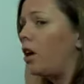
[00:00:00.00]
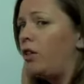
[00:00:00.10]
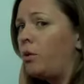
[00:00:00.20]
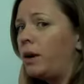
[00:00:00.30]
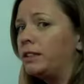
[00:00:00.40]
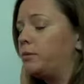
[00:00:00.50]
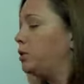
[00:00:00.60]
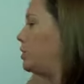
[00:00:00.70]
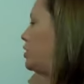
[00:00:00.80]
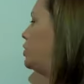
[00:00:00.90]
Otherwise, I'm
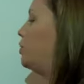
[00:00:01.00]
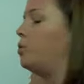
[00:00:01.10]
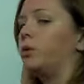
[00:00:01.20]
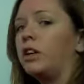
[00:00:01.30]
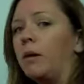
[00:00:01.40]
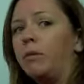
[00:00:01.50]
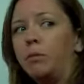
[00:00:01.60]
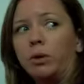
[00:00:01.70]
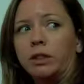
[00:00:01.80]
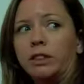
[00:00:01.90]
just going to go through a couple more